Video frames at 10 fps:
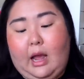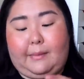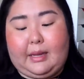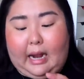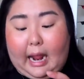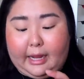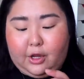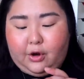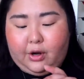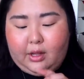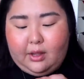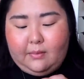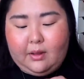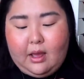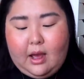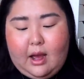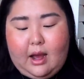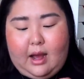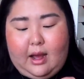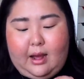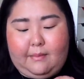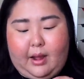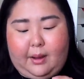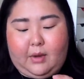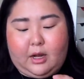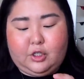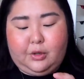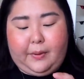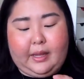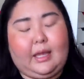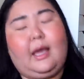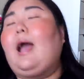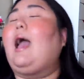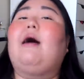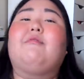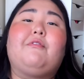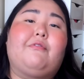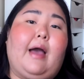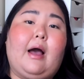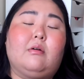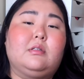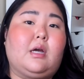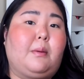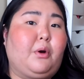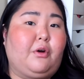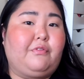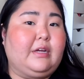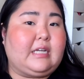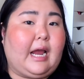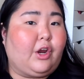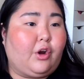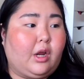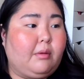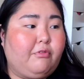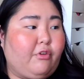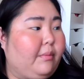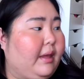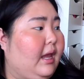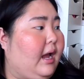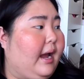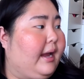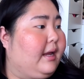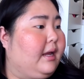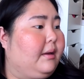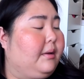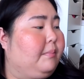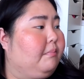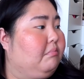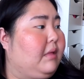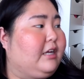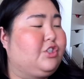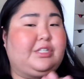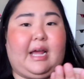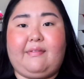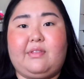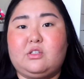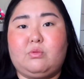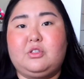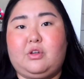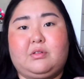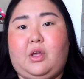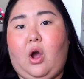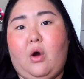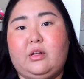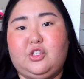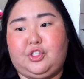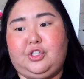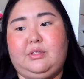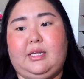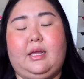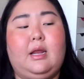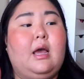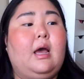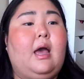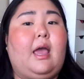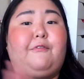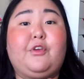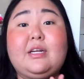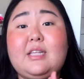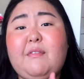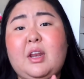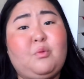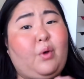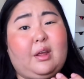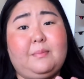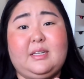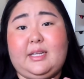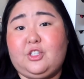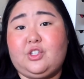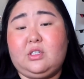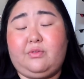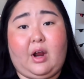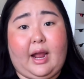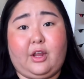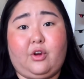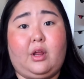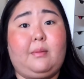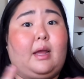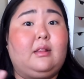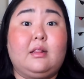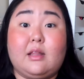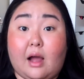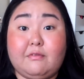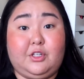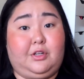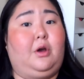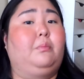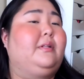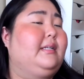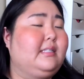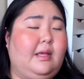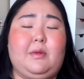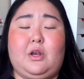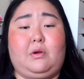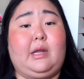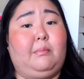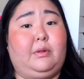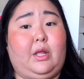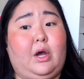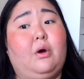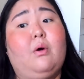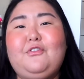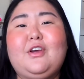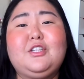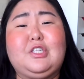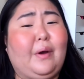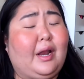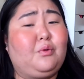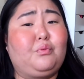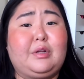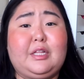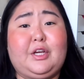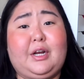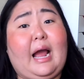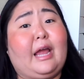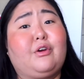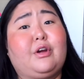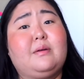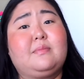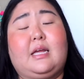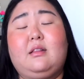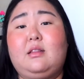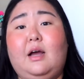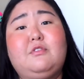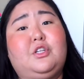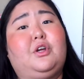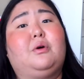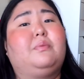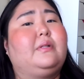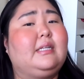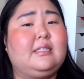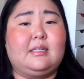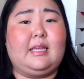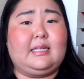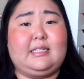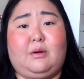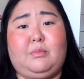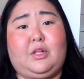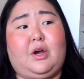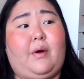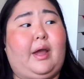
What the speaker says: I mean, eye cream. I'm not too picky. I haven't found a perfect eye cream for me. I just had this one, so I was like, oh, I'll just use it. If you guys have any recommendations for eye cream, I'd love to know. Please let me know down below. If you guys know any really good eye creams, I'd love to know. Please link it down below.